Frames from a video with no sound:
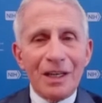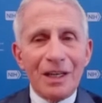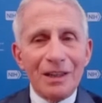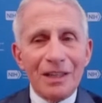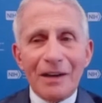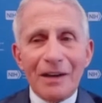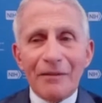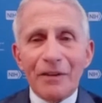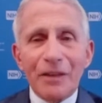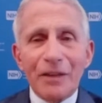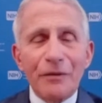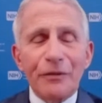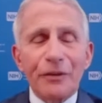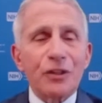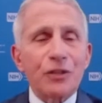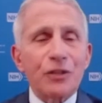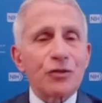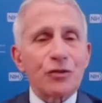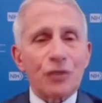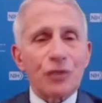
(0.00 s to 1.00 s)
a level
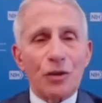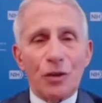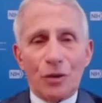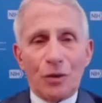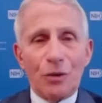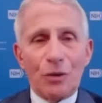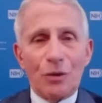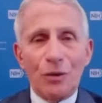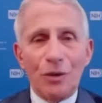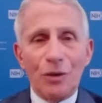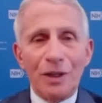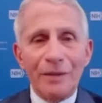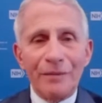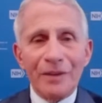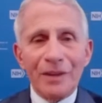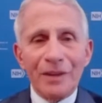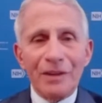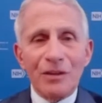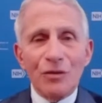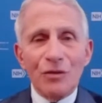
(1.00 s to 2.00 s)
of control
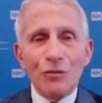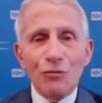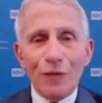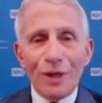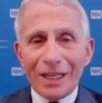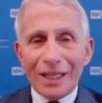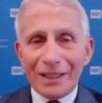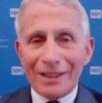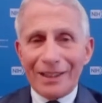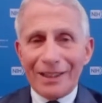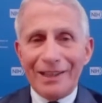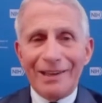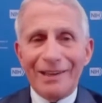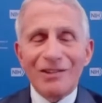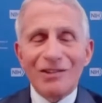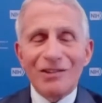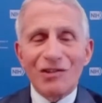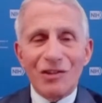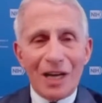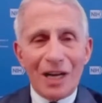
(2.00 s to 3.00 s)
really
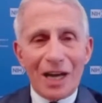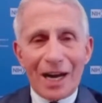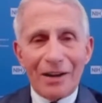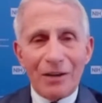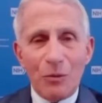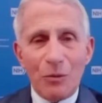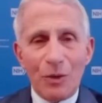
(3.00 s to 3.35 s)
is not